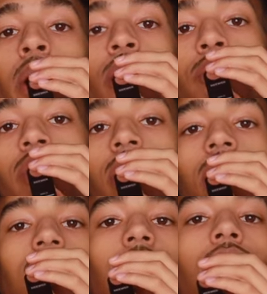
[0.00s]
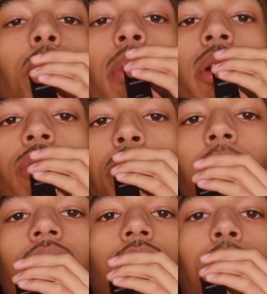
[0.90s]
perfect, it's not the perfect
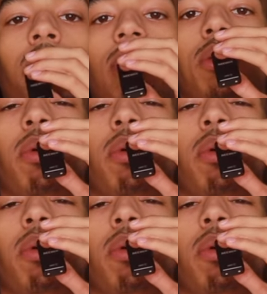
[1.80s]
balance, but it's a